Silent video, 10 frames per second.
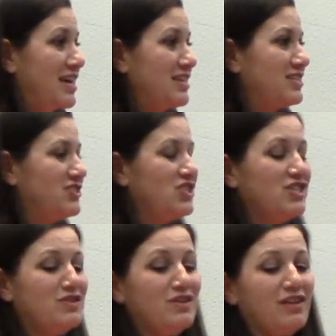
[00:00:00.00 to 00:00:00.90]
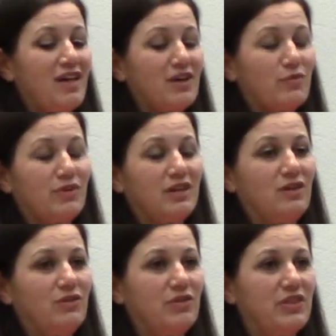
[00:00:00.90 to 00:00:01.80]
So she's doing a lot of really
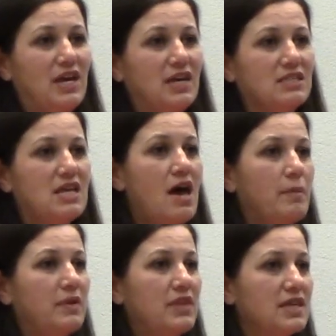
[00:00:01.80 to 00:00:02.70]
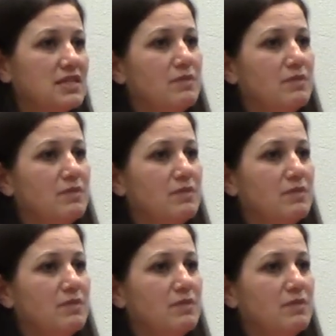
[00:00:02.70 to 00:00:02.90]
cool things, but that's